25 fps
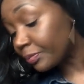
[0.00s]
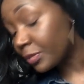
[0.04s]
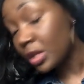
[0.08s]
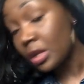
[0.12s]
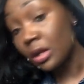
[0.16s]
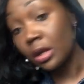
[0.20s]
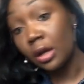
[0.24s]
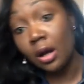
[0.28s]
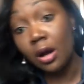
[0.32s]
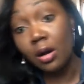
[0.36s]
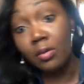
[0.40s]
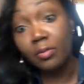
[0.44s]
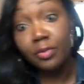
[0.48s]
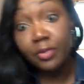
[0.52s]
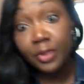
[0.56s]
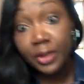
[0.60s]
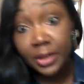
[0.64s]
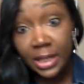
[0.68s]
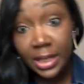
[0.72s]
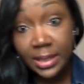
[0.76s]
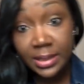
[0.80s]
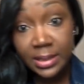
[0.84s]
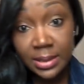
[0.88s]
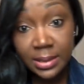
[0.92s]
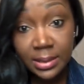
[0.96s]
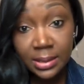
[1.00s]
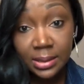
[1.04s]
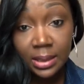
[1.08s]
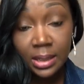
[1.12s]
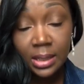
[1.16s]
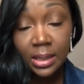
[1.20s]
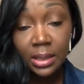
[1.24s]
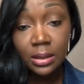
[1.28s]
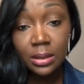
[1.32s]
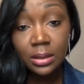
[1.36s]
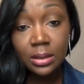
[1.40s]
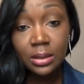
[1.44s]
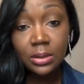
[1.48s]
confidence
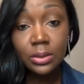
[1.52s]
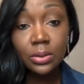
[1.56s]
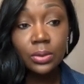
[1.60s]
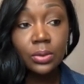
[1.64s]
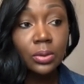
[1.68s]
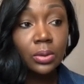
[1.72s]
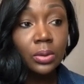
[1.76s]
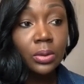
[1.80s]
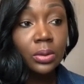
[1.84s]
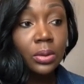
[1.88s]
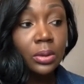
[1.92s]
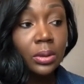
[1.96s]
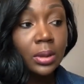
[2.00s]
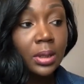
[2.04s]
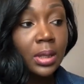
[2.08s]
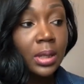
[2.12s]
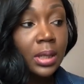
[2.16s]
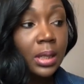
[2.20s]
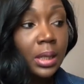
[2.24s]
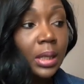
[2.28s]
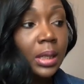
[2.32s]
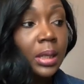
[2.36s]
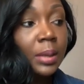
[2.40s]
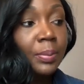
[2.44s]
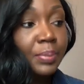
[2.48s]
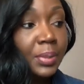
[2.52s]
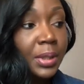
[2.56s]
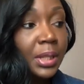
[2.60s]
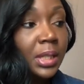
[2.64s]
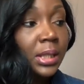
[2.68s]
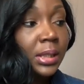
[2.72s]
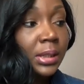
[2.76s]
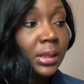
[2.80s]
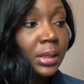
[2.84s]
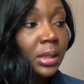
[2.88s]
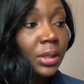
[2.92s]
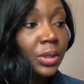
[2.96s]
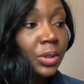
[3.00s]
in your
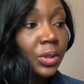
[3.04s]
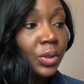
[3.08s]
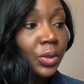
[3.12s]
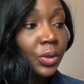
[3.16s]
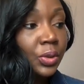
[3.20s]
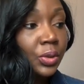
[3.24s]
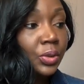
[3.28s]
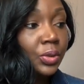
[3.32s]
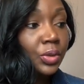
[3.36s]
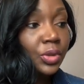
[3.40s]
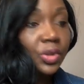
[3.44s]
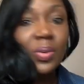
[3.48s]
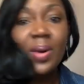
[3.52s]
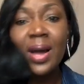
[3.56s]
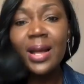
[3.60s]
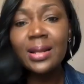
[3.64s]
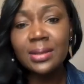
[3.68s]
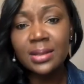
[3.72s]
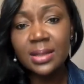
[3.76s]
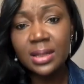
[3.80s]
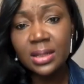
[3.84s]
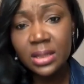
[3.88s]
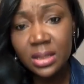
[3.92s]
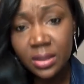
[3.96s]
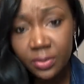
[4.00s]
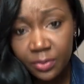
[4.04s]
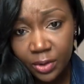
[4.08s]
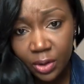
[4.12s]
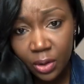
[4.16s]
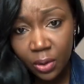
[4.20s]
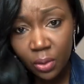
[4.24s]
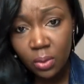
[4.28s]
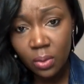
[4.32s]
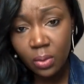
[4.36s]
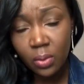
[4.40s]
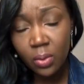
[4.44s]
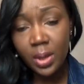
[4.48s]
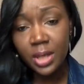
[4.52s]
ability to answer
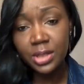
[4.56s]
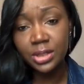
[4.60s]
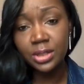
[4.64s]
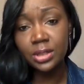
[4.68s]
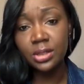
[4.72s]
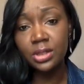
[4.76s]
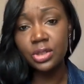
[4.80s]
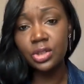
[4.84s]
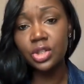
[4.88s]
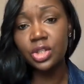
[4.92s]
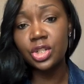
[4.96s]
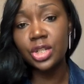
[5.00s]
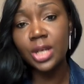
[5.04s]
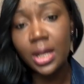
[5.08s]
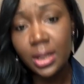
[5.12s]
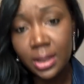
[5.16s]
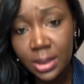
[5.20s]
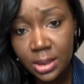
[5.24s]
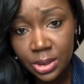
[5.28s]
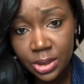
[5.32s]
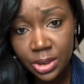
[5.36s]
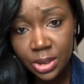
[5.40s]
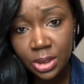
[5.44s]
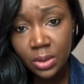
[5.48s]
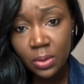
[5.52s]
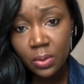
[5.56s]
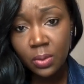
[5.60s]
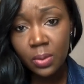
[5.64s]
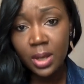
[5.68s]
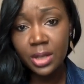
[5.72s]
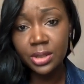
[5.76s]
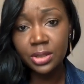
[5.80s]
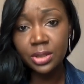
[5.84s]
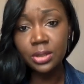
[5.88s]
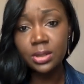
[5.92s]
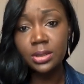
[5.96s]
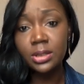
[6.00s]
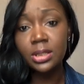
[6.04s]
difficult questions, challenging
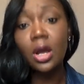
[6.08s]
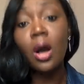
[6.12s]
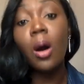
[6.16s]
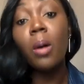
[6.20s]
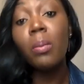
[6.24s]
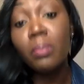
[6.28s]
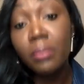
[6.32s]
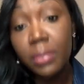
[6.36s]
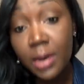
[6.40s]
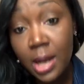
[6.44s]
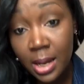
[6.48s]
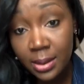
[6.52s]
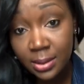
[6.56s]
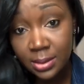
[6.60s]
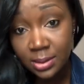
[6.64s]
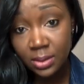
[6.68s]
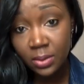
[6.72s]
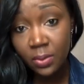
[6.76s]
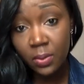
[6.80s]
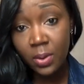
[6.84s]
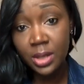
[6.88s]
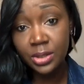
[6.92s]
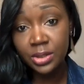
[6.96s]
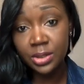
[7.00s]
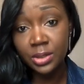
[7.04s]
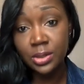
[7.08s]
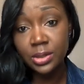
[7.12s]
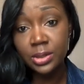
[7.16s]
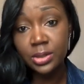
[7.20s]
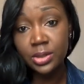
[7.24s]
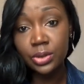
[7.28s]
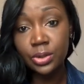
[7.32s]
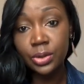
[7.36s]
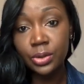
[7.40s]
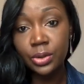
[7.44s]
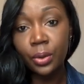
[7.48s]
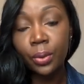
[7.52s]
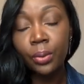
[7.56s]
questions, complex questions,